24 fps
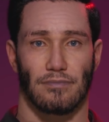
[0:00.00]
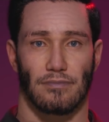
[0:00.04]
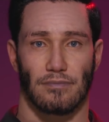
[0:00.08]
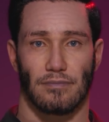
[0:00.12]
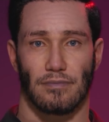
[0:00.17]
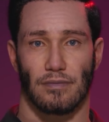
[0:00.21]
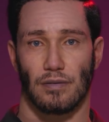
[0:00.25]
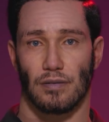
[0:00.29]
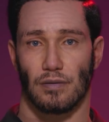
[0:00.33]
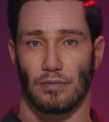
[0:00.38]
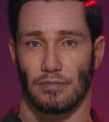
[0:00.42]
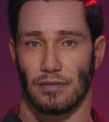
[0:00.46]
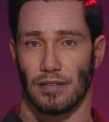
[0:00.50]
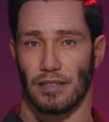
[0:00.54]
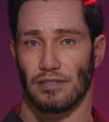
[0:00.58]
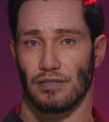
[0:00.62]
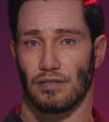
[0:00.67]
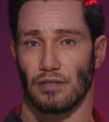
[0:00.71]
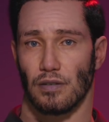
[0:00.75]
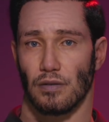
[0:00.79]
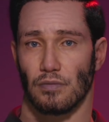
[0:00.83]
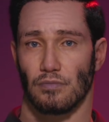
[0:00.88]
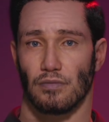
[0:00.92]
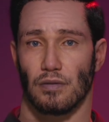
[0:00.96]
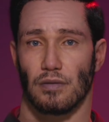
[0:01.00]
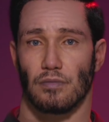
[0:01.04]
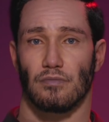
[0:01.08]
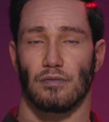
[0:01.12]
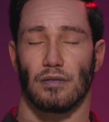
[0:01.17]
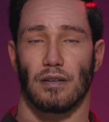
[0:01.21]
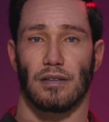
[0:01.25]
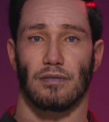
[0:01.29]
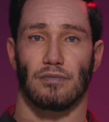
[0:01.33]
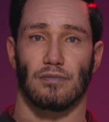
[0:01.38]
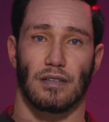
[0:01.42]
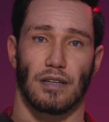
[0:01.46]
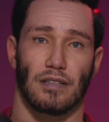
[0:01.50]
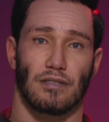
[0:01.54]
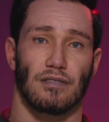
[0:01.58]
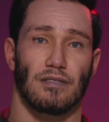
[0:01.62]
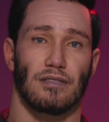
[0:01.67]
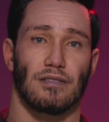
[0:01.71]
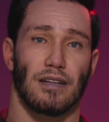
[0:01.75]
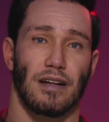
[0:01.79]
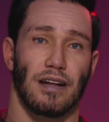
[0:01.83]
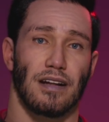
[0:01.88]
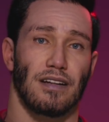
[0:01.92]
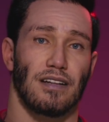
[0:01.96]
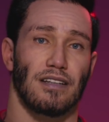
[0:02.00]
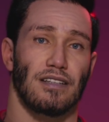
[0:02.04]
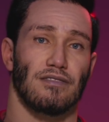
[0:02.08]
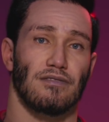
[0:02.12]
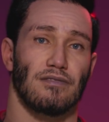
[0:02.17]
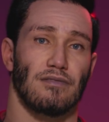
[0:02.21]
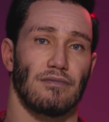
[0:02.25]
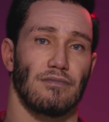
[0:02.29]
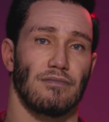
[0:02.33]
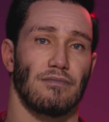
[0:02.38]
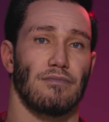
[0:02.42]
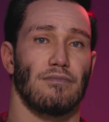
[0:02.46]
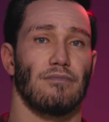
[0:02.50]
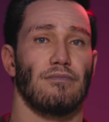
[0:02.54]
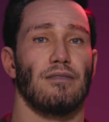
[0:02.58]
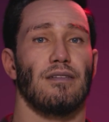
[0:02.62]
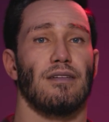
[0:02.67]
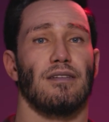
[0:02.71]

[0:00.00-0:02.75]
Your digital footprint doesn't age, it